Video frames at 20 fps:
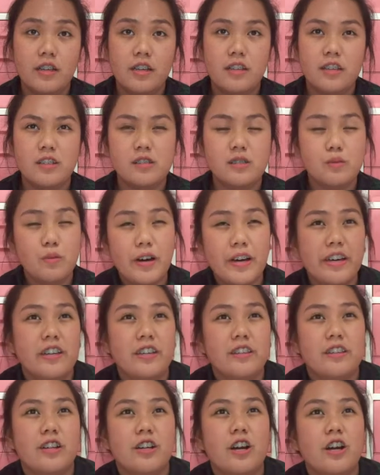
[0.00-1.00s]
That's why
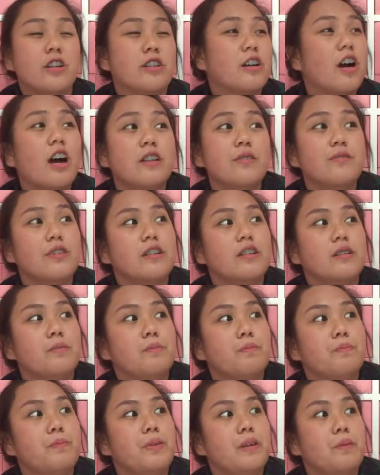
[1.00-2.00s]
there are confident
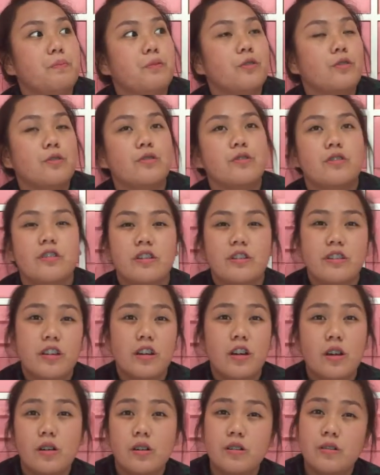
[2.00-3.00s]
people, there
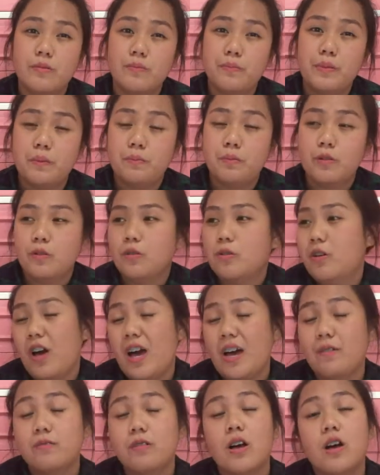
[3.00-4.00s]
are people who
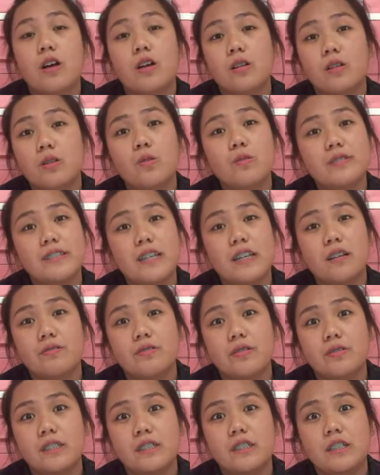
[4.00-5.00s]
have low
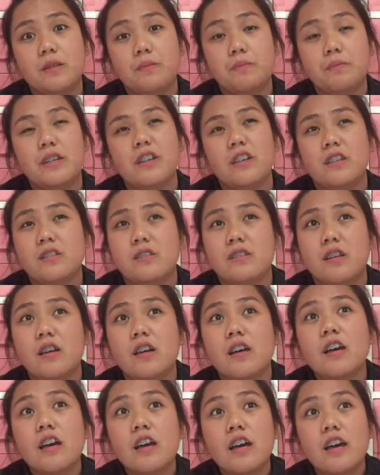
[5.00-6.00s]
self-esteem, because
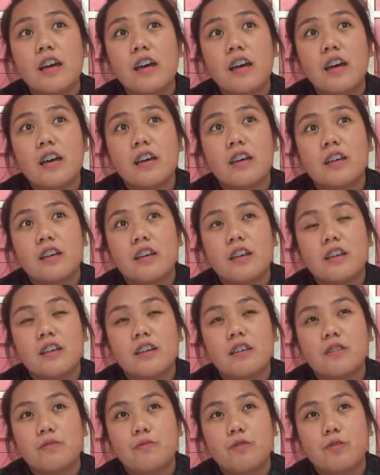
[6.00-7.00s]

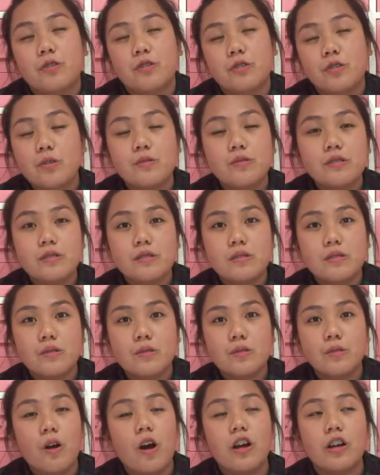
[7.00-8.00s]
for those
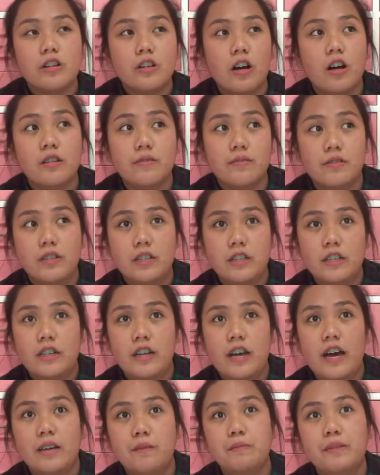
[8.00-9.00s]
who are confident,
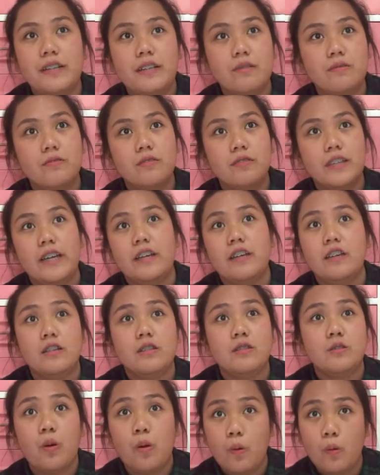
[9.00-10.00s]
I believe they
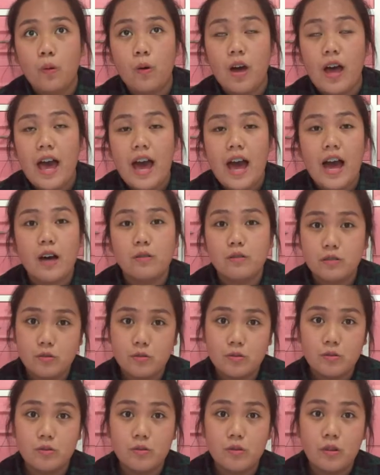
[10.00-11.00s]
know how
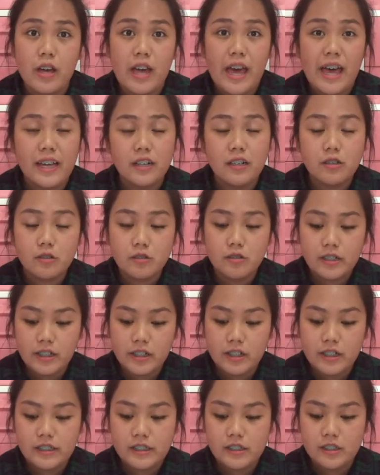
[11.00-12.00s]
to handle their
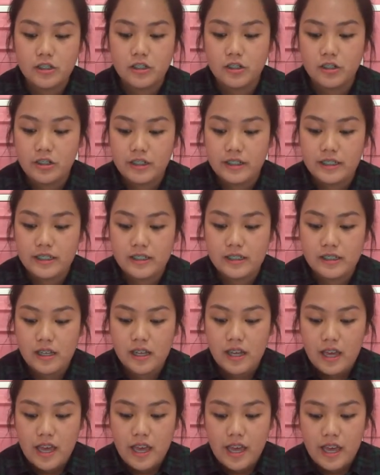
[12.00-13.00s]
insecurities
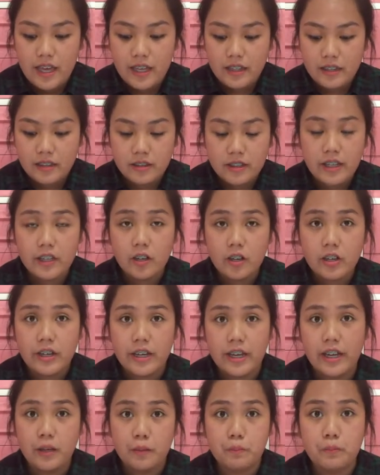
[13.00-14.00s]
and they are
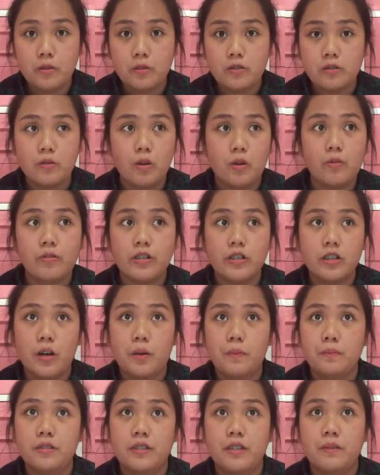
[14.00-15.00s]
able to
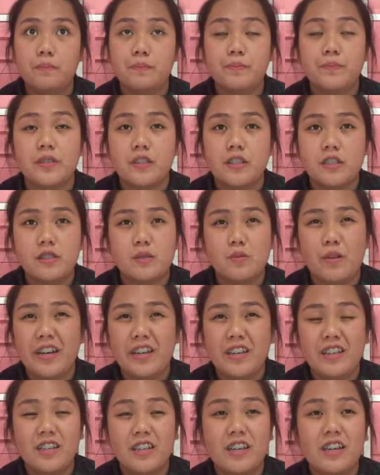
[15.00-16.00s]
overcome them. That's
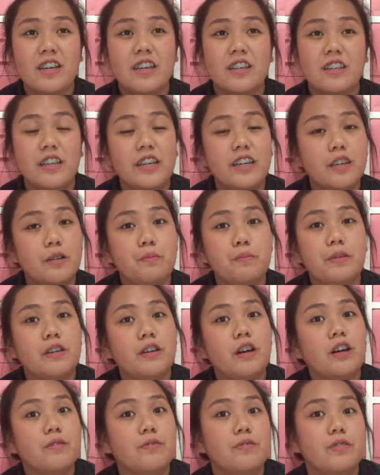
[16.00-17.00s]
why they can be
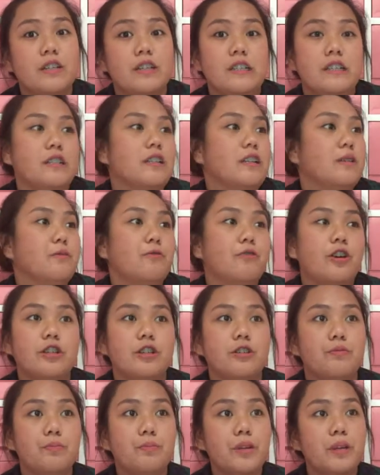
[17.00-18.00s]
confident in front
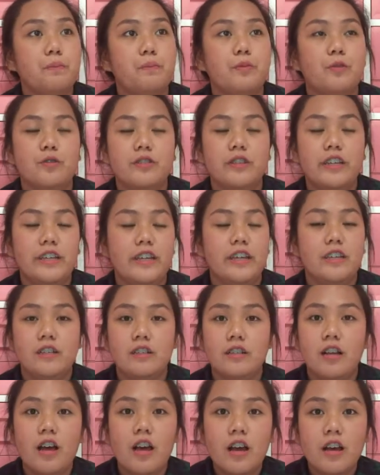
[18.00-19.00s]
of people, they can
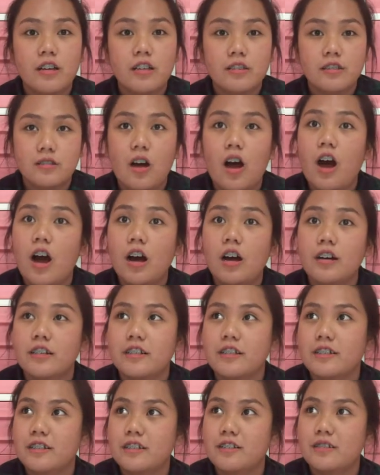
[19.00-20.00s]
talk
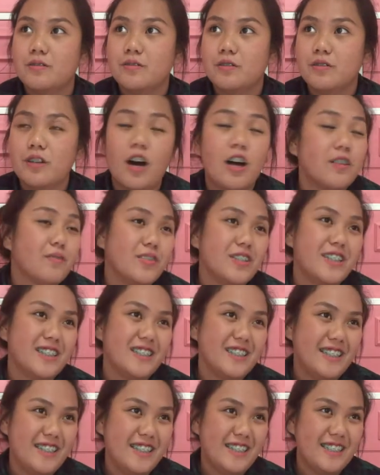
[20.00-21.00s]

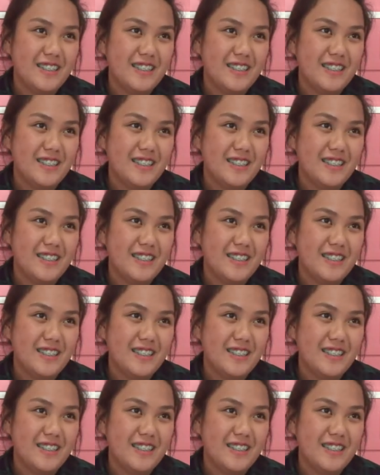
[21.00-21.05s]
confidently.